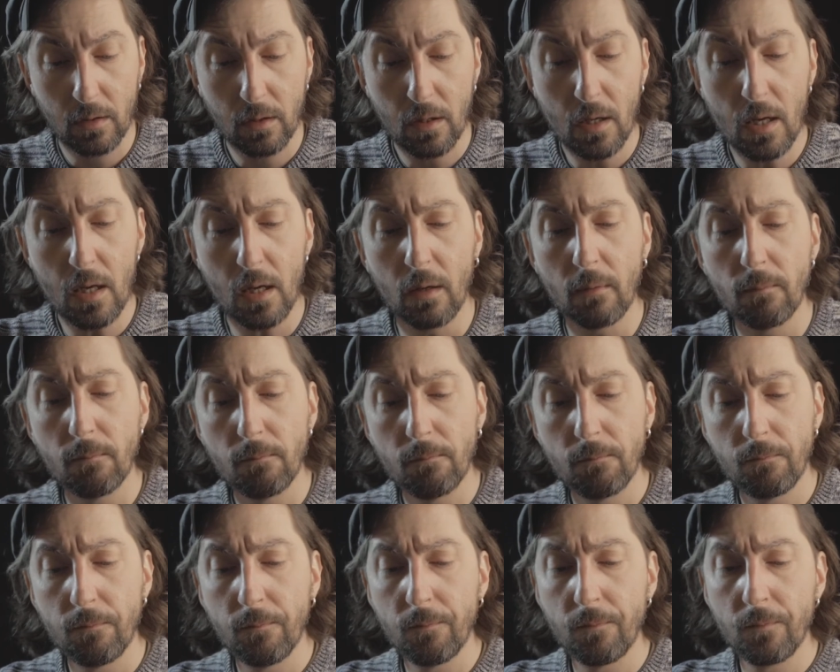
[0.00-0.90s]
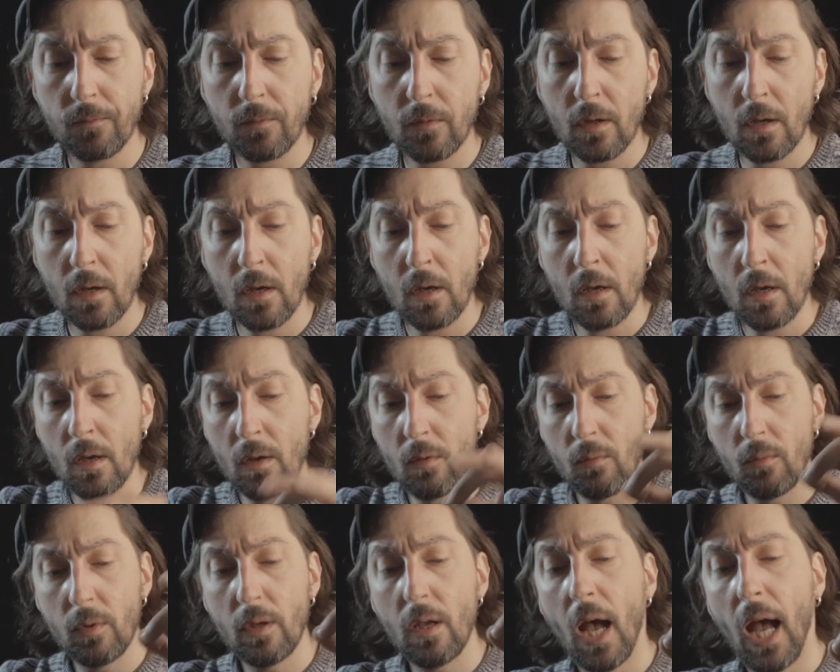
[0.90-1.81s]
Here
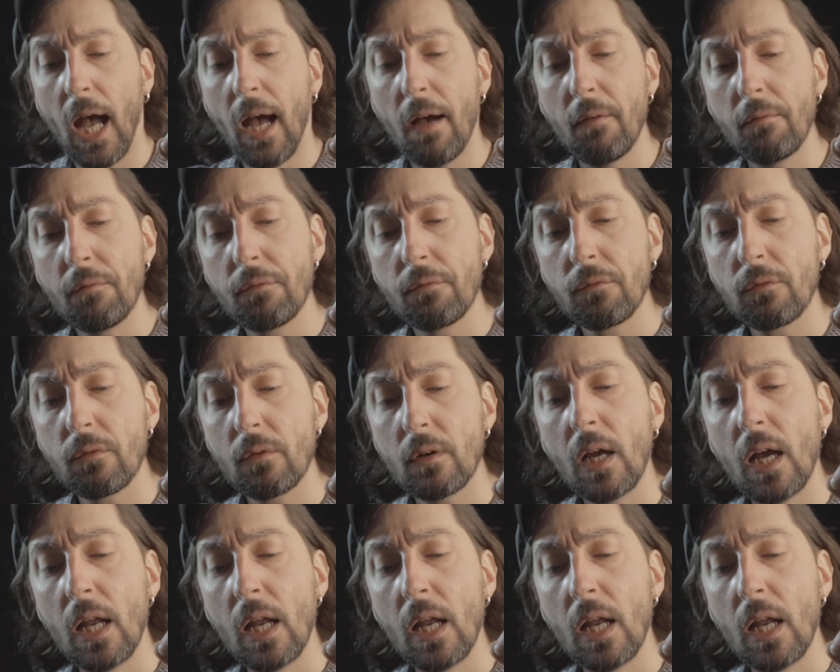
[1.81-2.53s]
we have